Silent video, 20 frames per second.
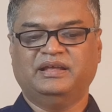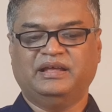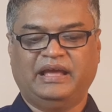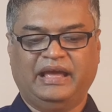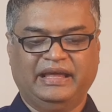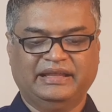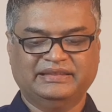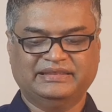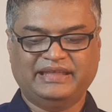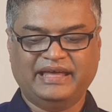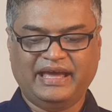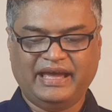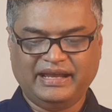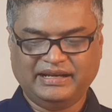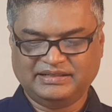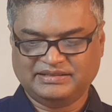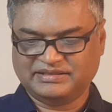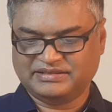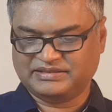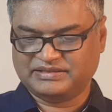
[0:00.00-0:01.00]
And
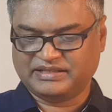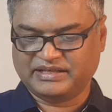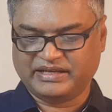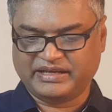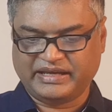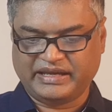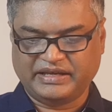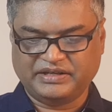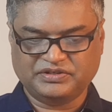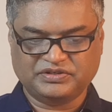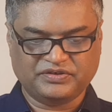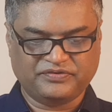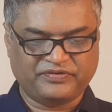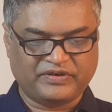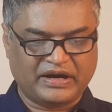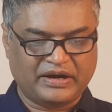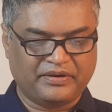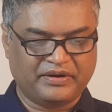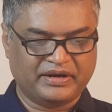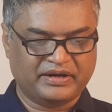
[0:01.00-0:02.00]
that's the end of
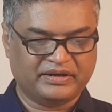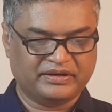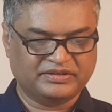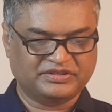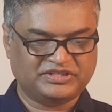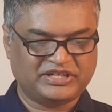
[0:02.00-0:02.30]
our